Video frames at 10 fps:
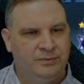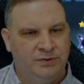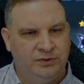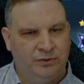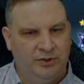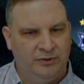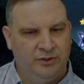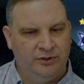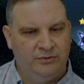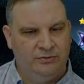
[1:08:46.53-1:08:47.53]
So he'll
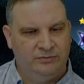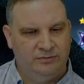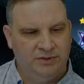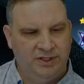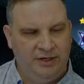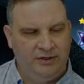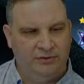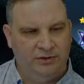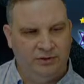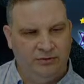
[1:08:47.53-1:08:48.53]
go, Gideon will
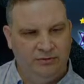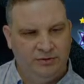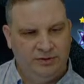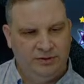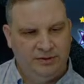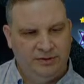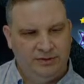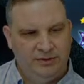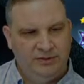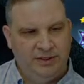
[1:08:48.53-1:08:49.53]
go,
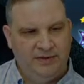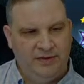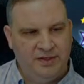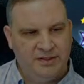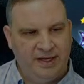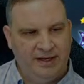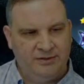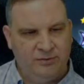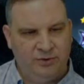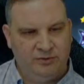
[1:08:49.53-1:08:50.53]
and then these
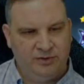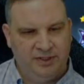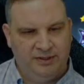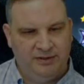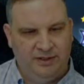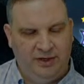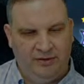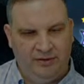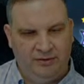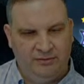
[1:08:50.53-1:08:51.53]
guys will get
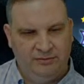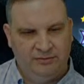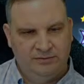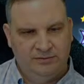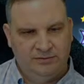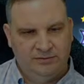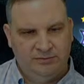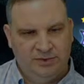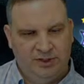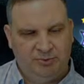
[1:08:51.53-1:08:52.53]
another
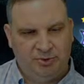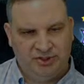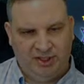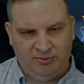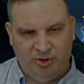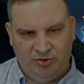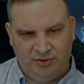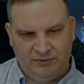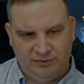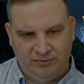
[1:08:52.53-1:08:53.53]
uh, percent
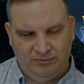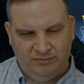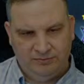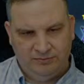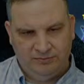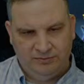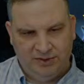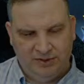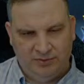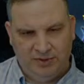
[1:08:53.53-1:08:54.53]
bonus from
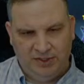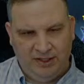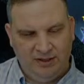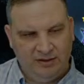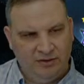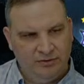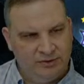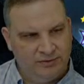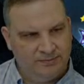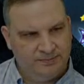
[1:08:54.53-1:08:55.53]
uh, when Gideon goes.